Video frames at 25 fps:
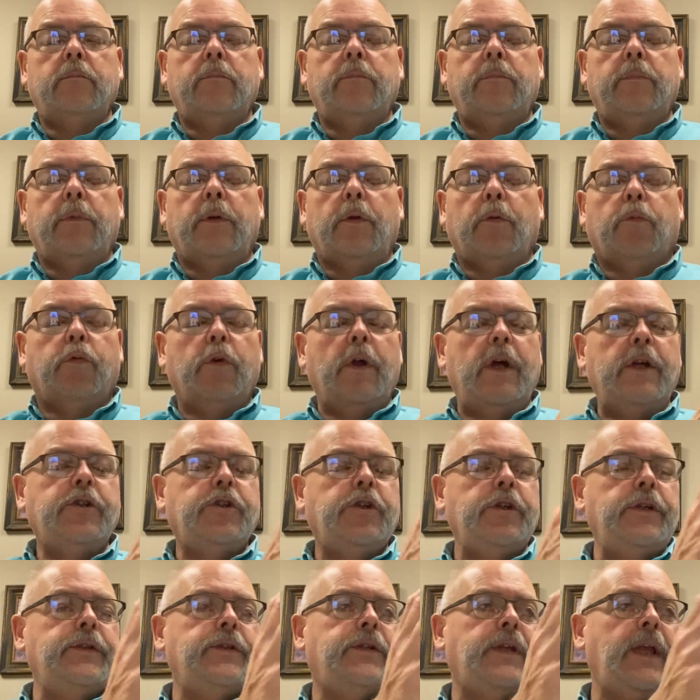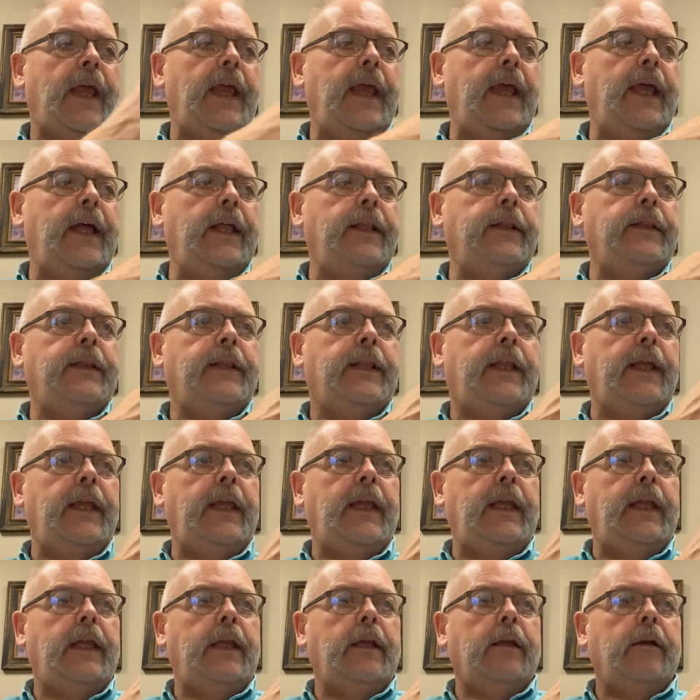the Russians and
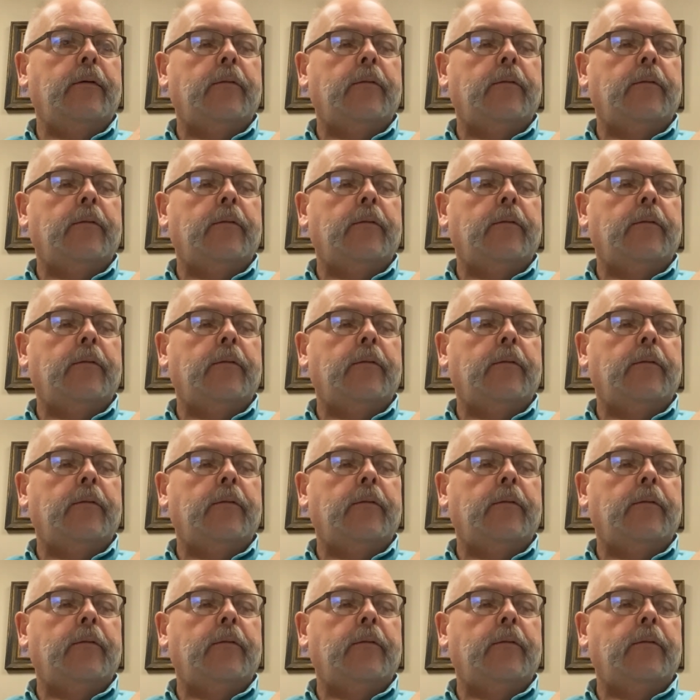the